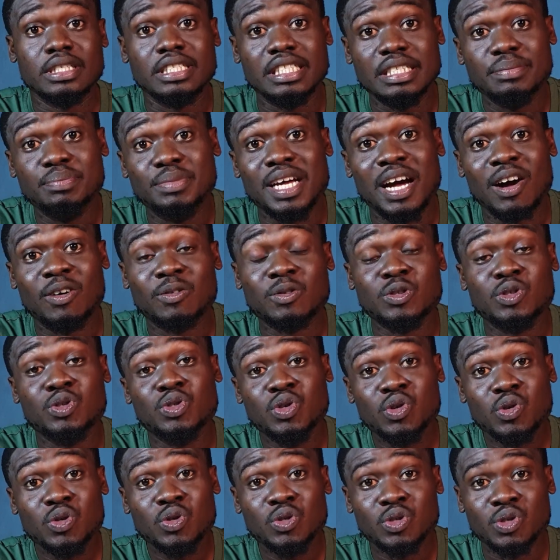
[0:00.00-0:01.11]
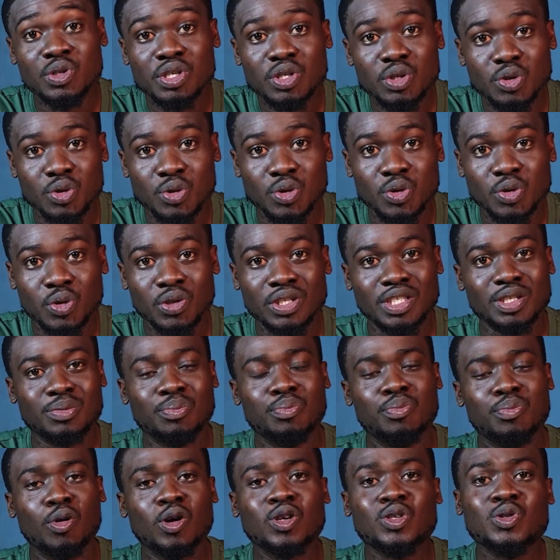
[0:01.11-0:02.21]
Deep down, you know you need to study,
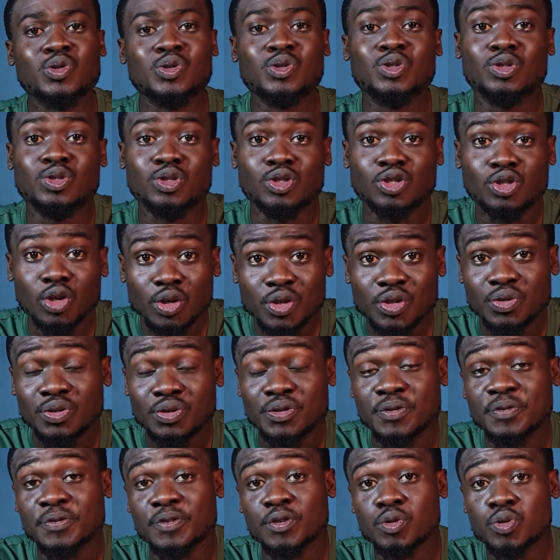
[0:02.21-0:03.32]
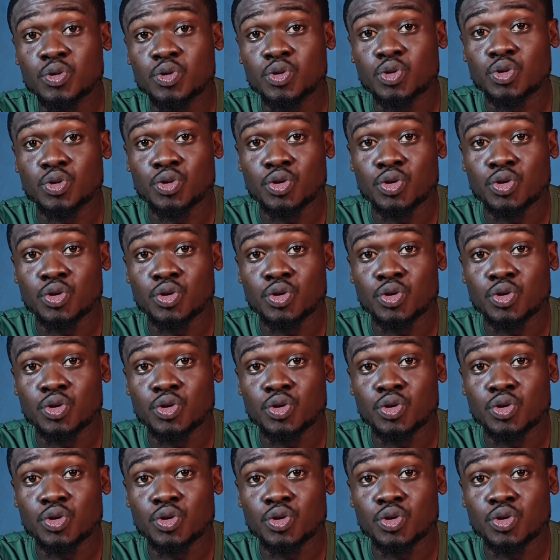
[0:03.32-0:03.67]
but you just refuse to